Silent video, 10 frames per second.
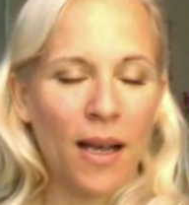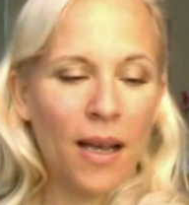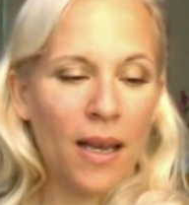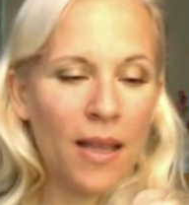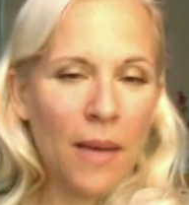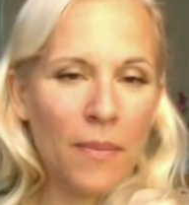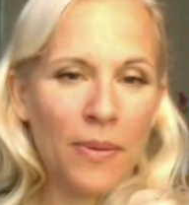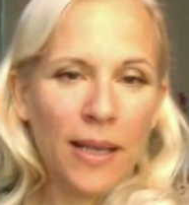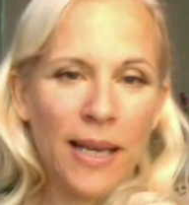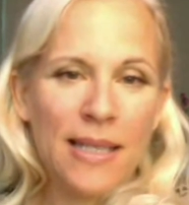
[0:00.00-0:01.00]
in that
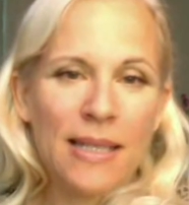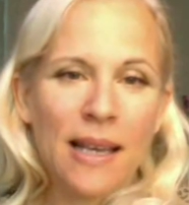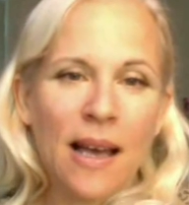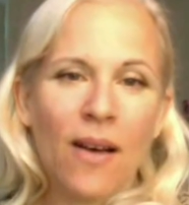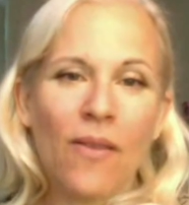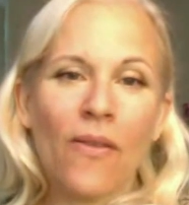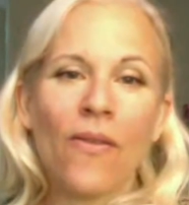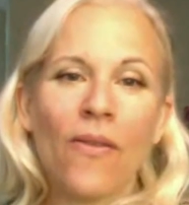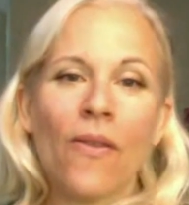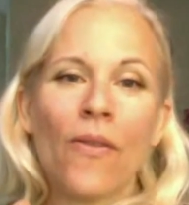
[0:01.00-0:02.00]
place
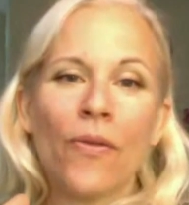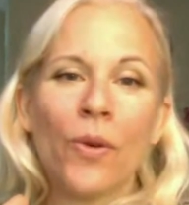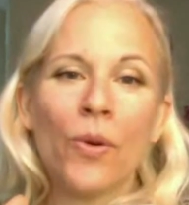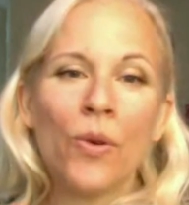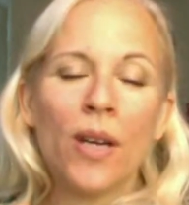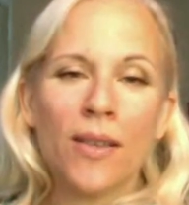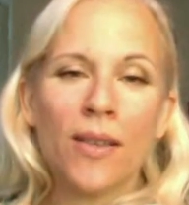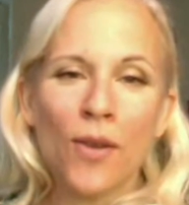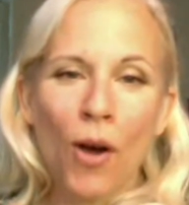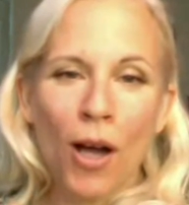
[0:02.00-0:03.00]
of food
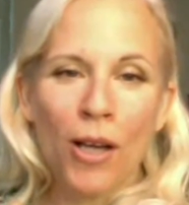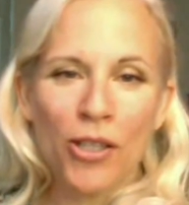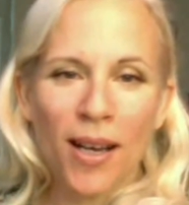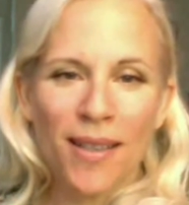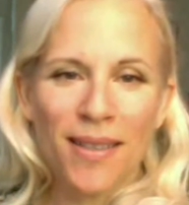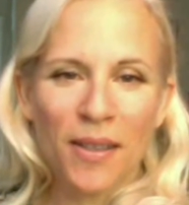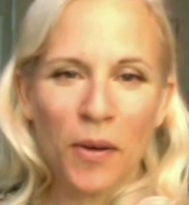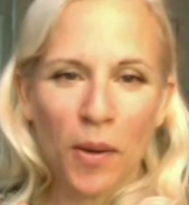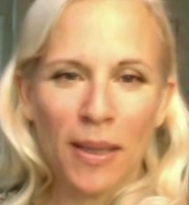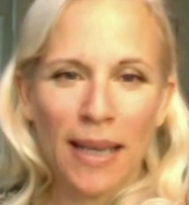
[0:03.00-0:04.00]
is not just
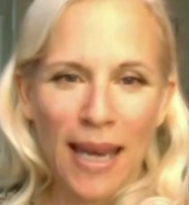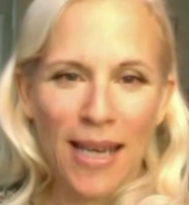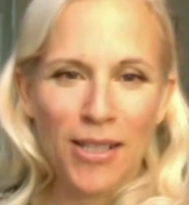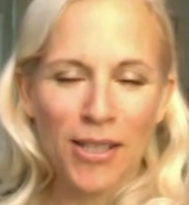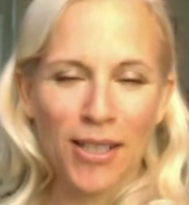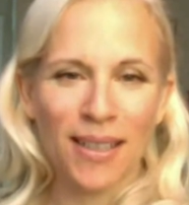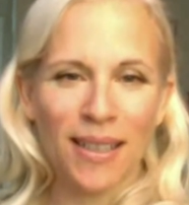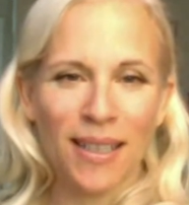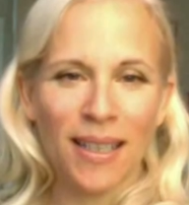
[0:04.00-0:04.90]
an obligation.